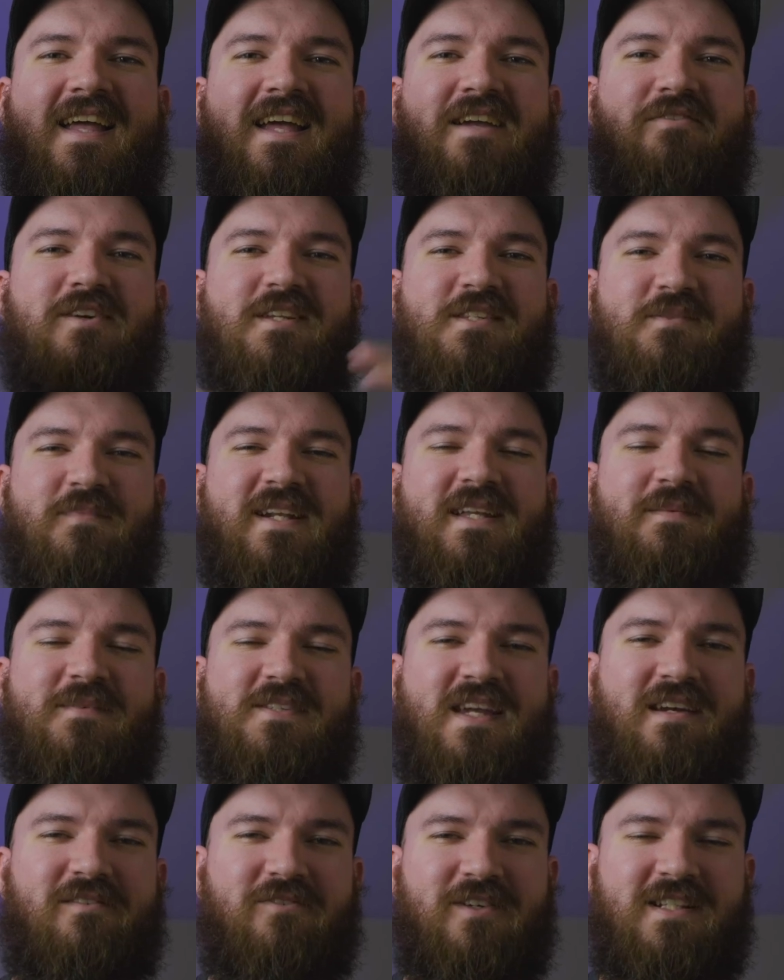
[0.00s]
Hey friends, my name
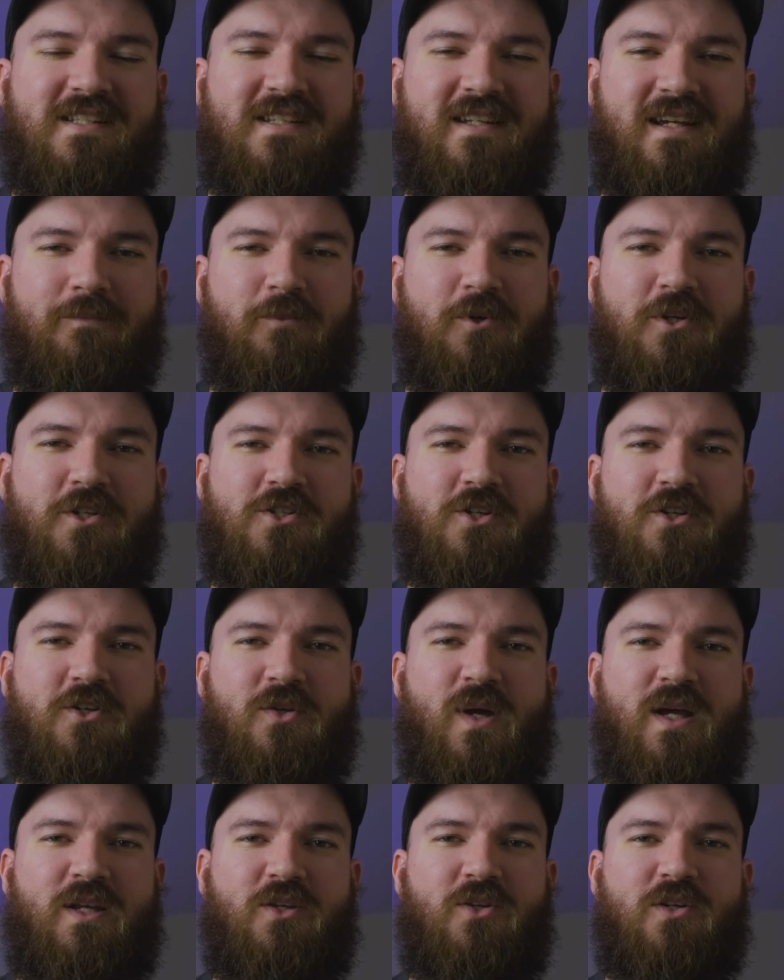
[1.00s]
is Avery. Today I'm going to show
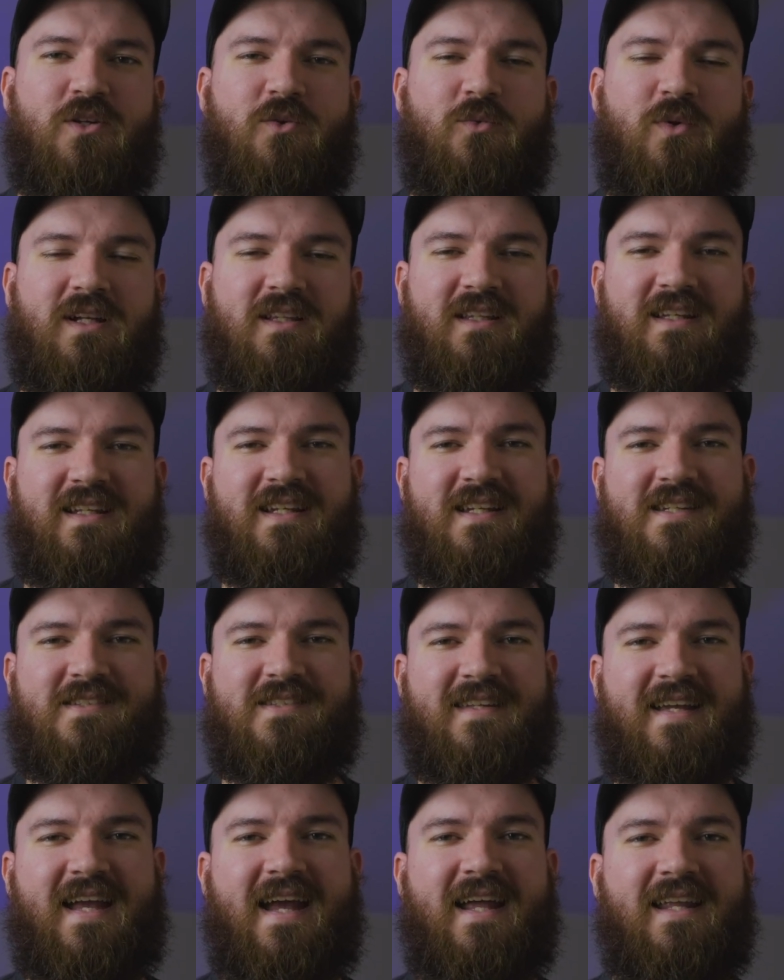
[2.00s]
you how you can quickly and
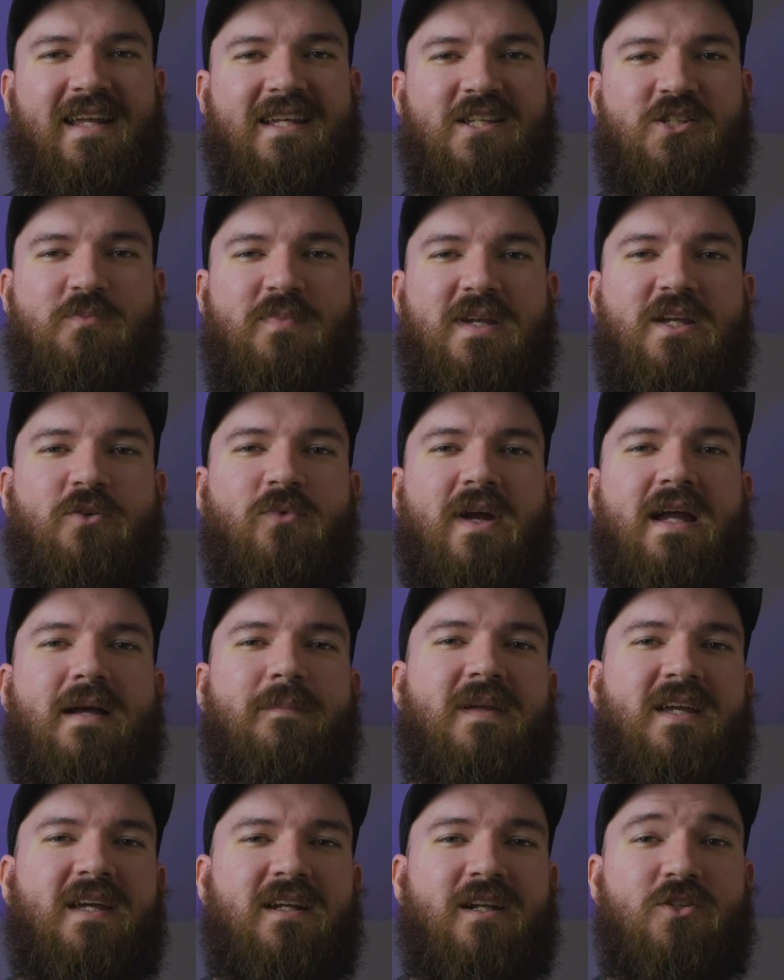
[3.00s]
easily add a speed
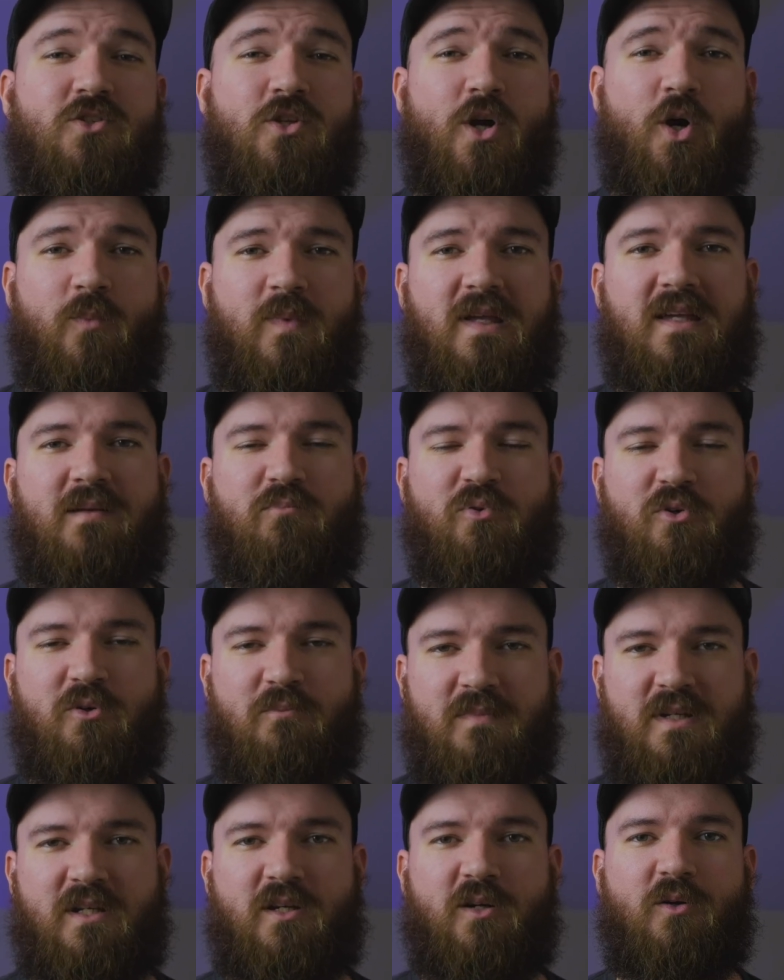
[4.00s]
ramp in Adobe
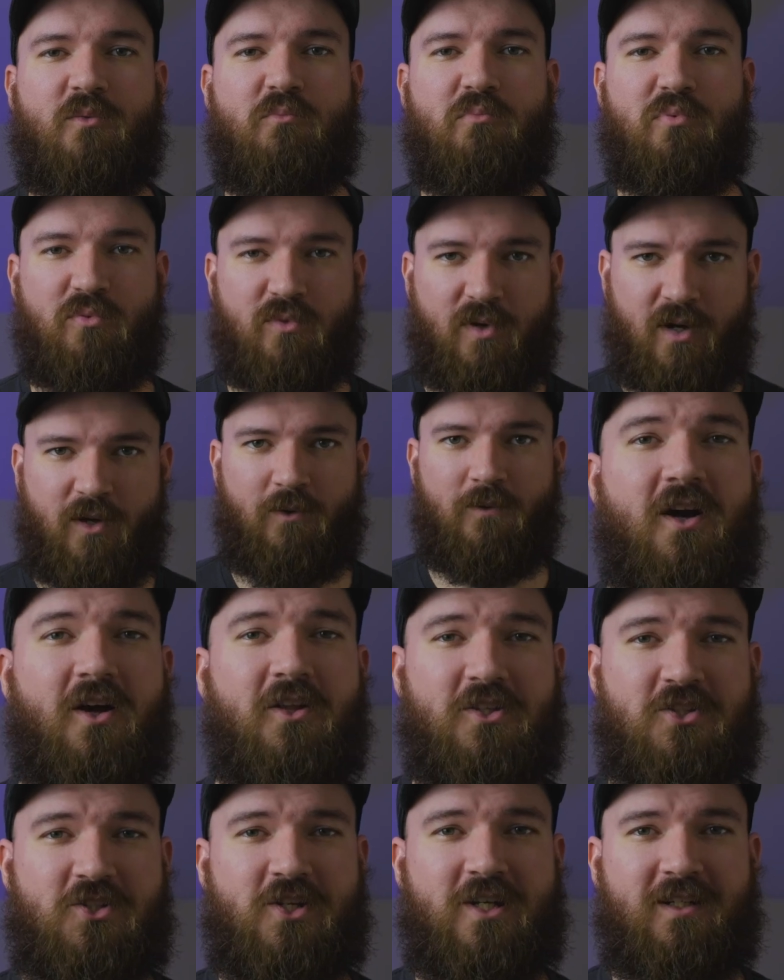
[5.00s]
Premiere Pro.
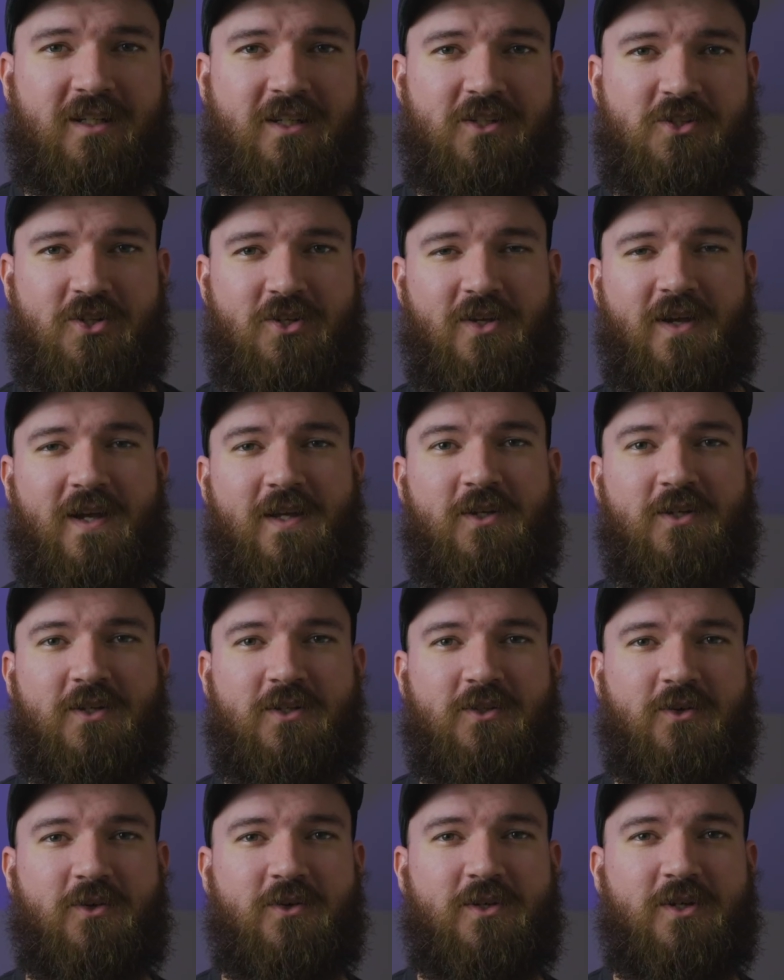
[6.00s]
On this channel I show you how you
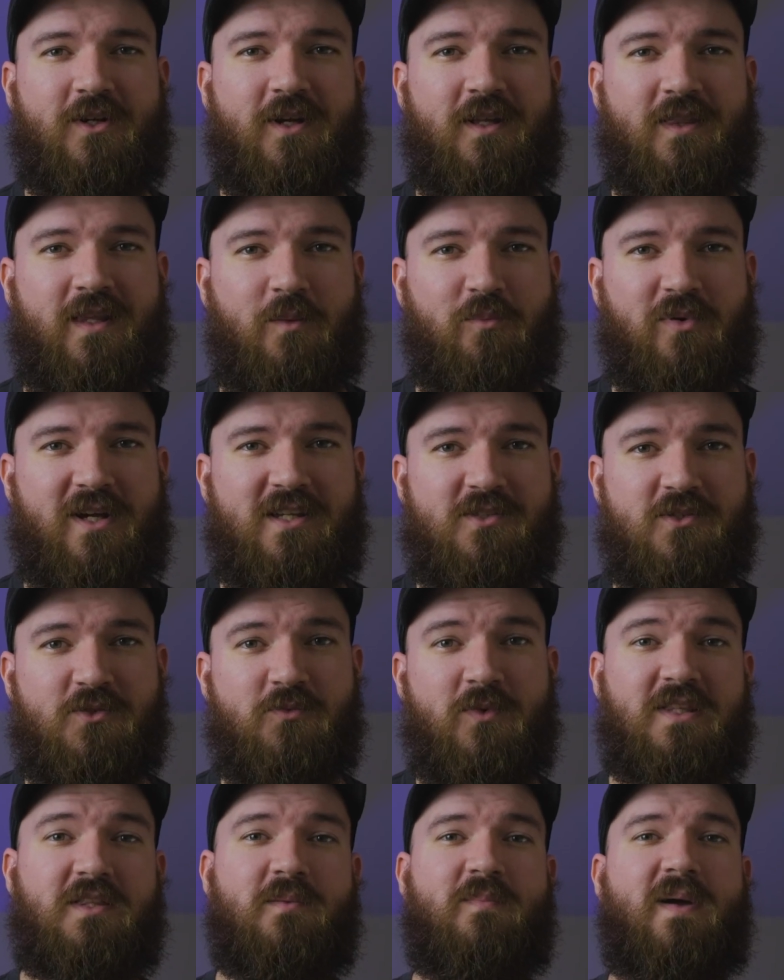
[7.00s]
can grow your online
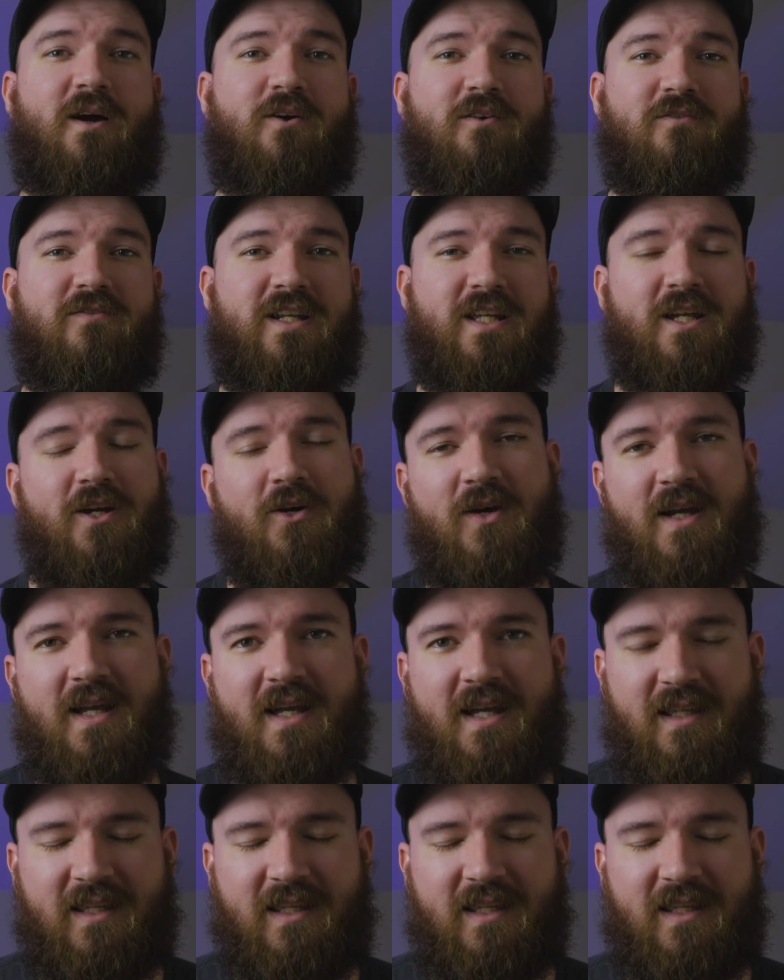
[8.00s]
presence with the power of video.